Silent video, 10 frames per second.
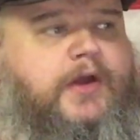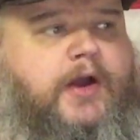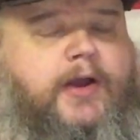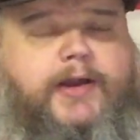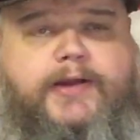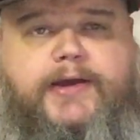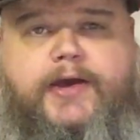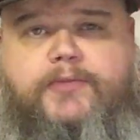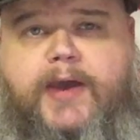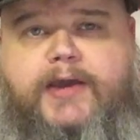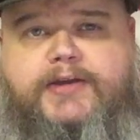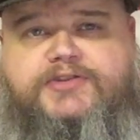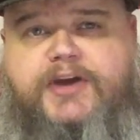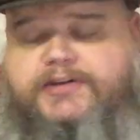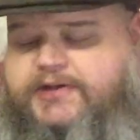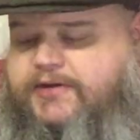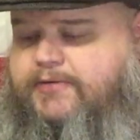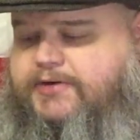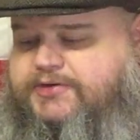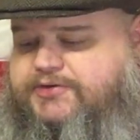All right, I dialed back. It's not 10
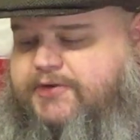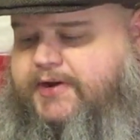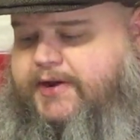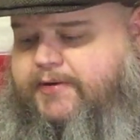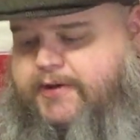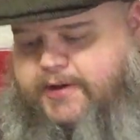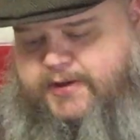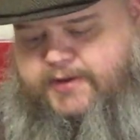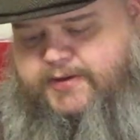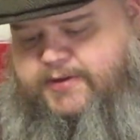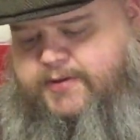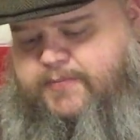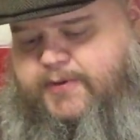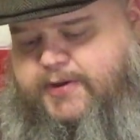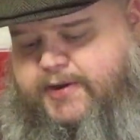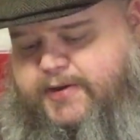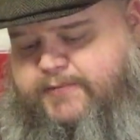Russians right now, but